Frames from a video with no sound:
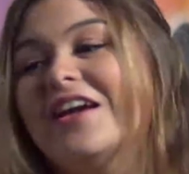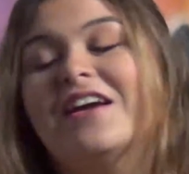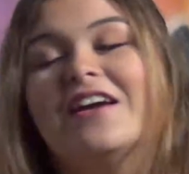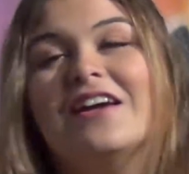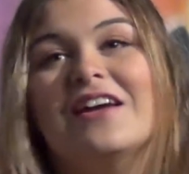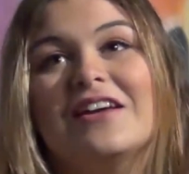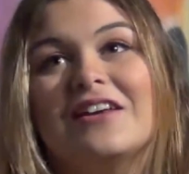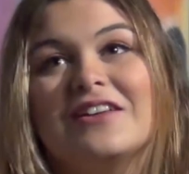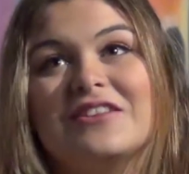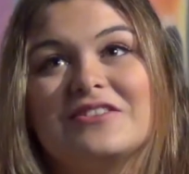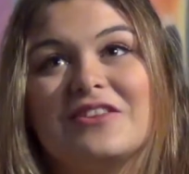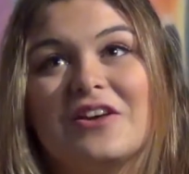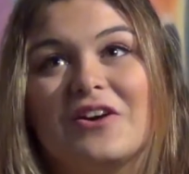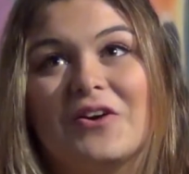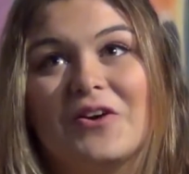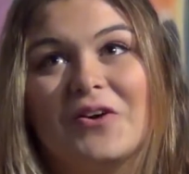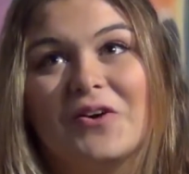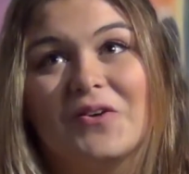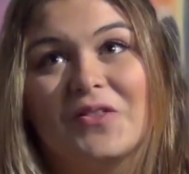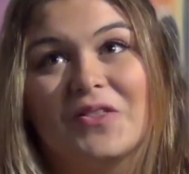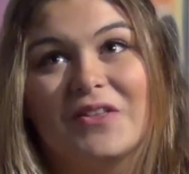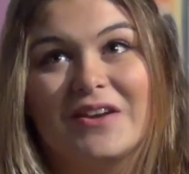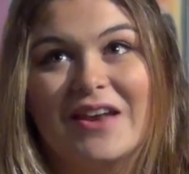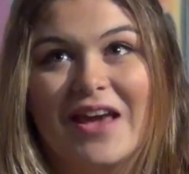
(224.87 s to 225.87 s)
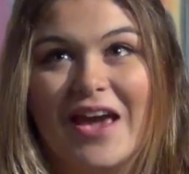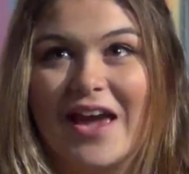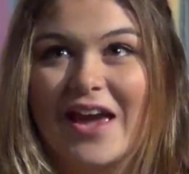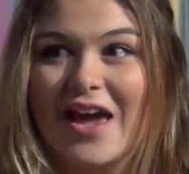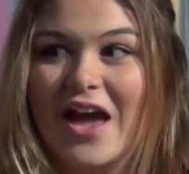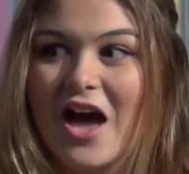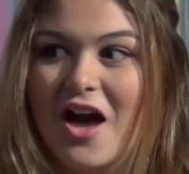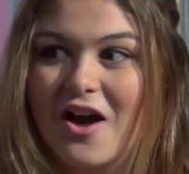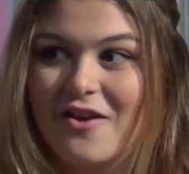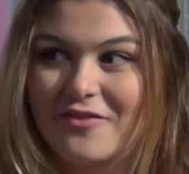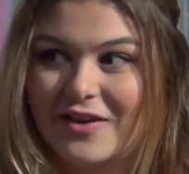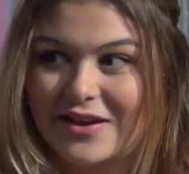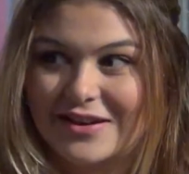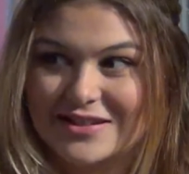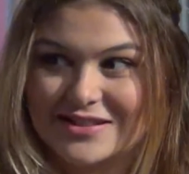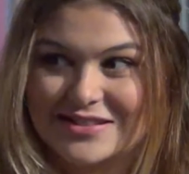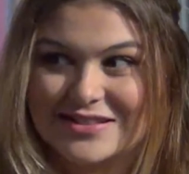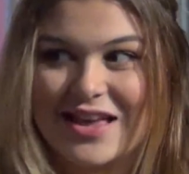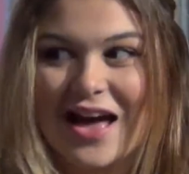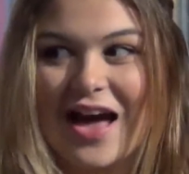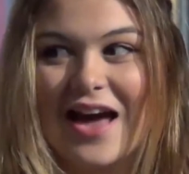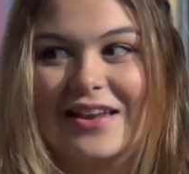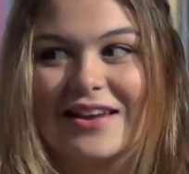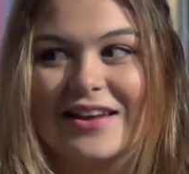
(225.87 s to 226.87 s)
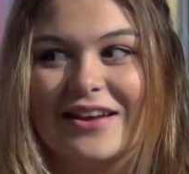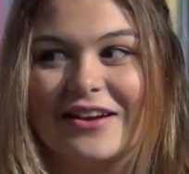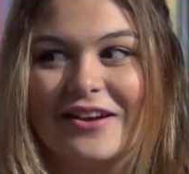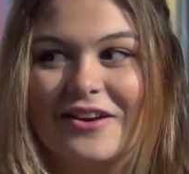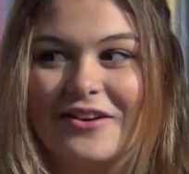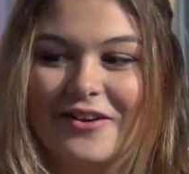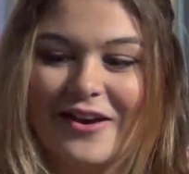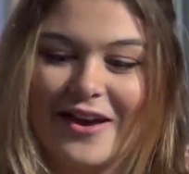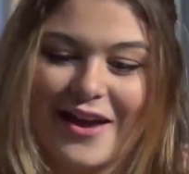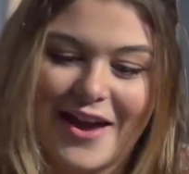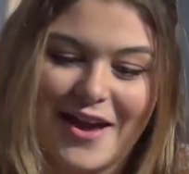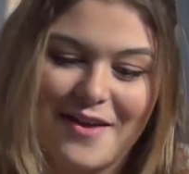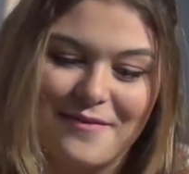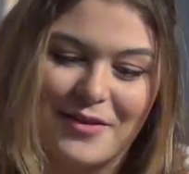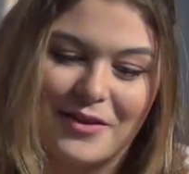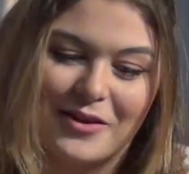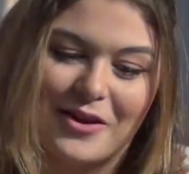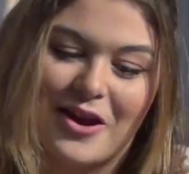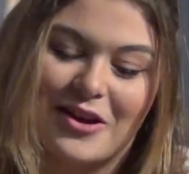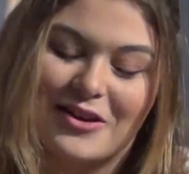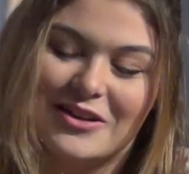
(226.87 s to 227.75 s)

Mm-hmm. So the day of, I decided, okay, I'm going to